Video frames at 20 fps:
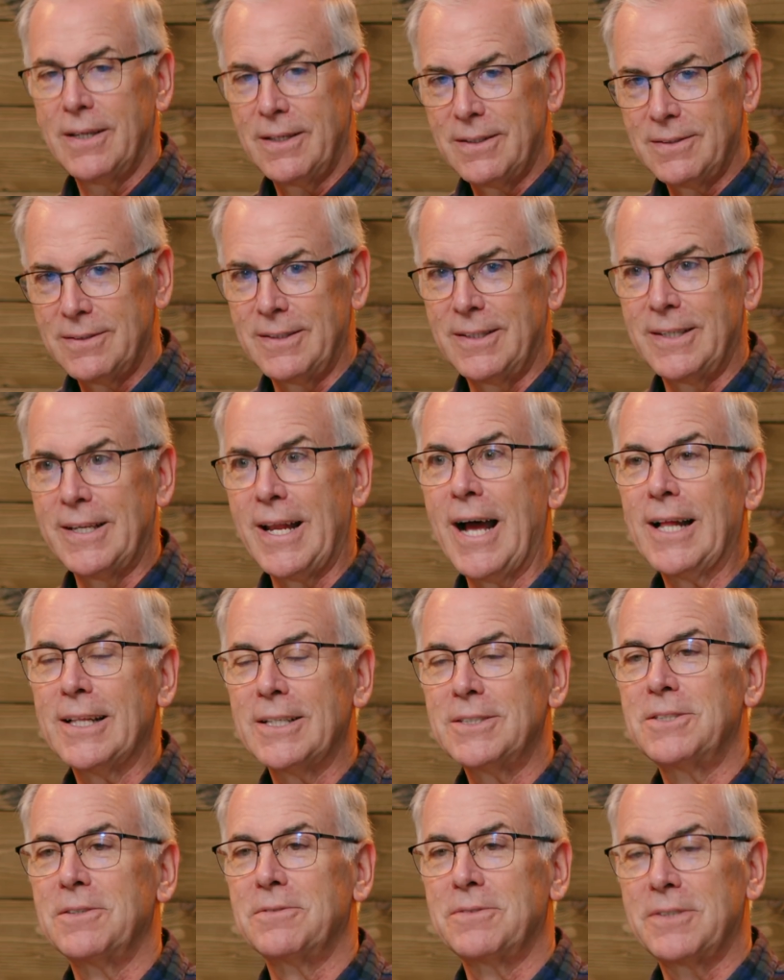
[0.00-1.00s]
The
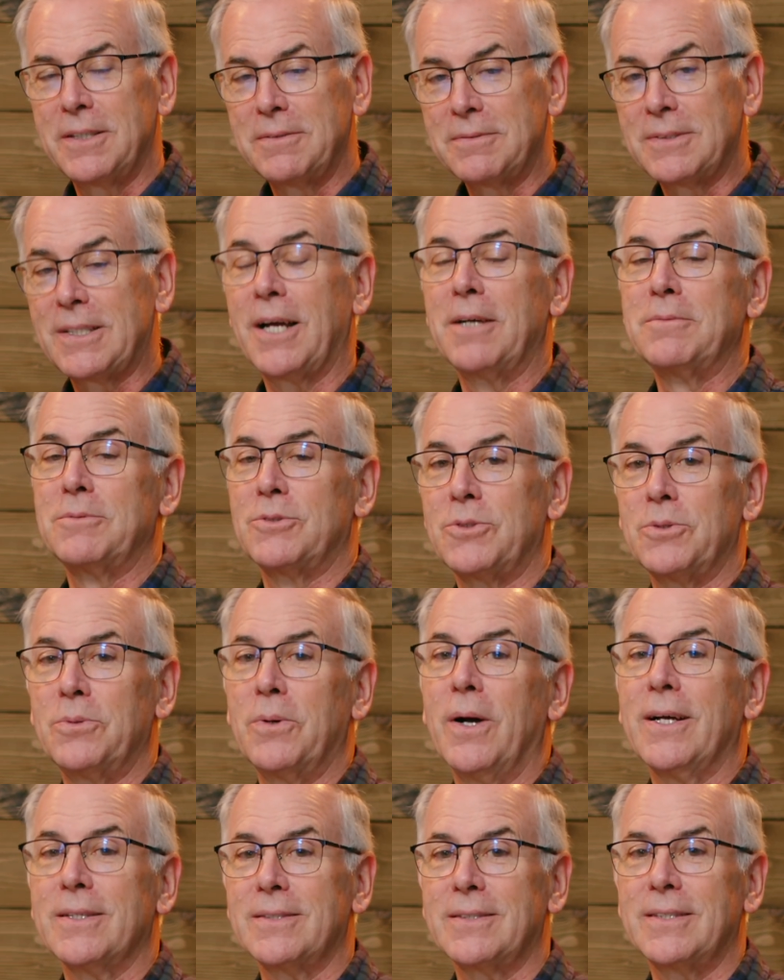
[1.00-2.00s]
knowledge of sin comes to
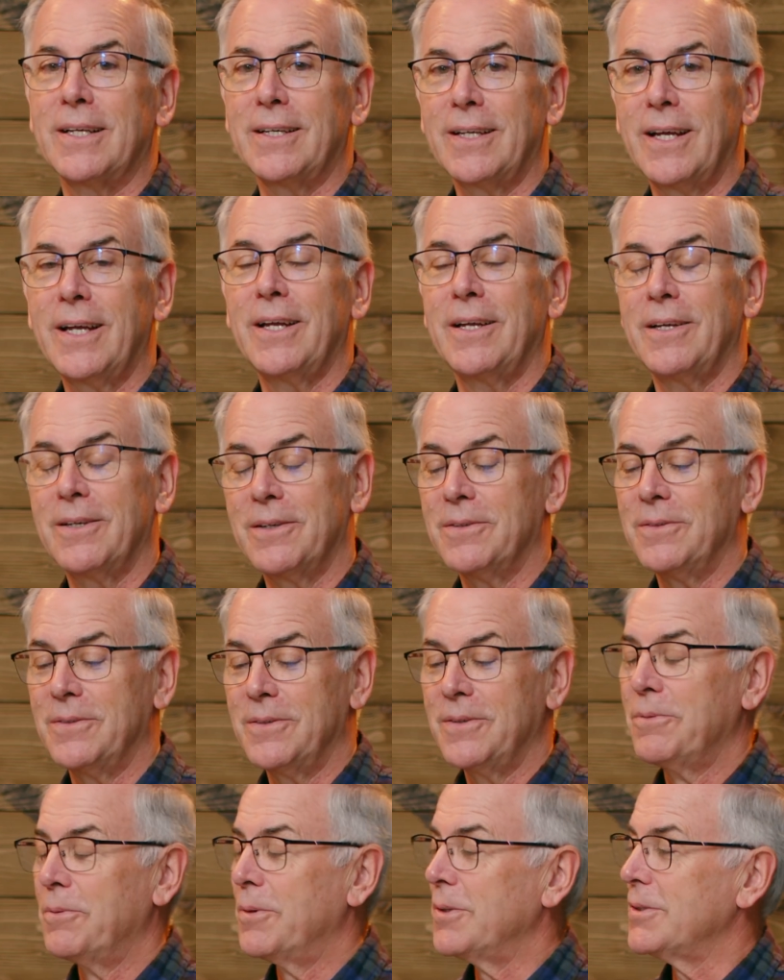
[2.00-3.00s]
us that, hey,
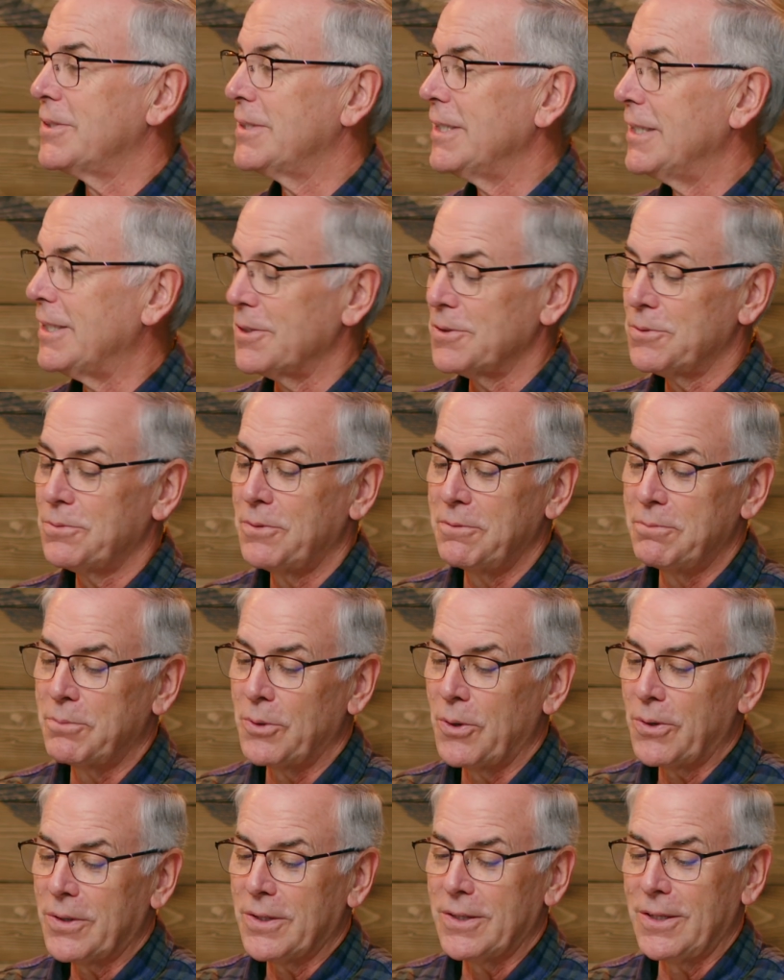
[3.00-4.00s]
we're sinners, we've
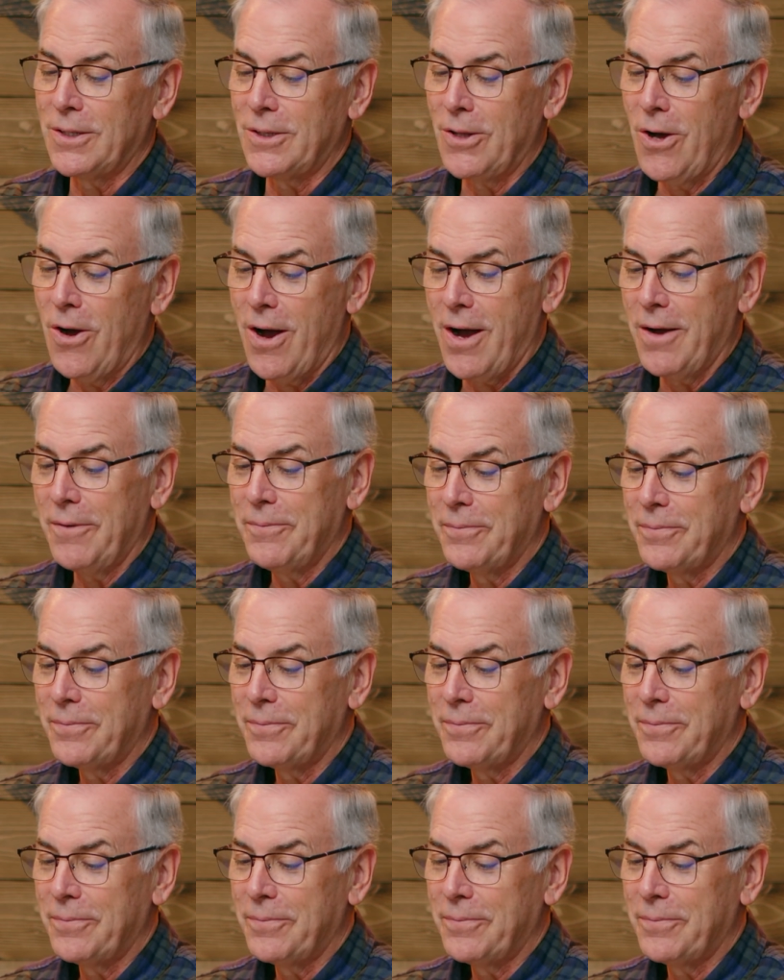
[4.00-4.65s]
broken the law.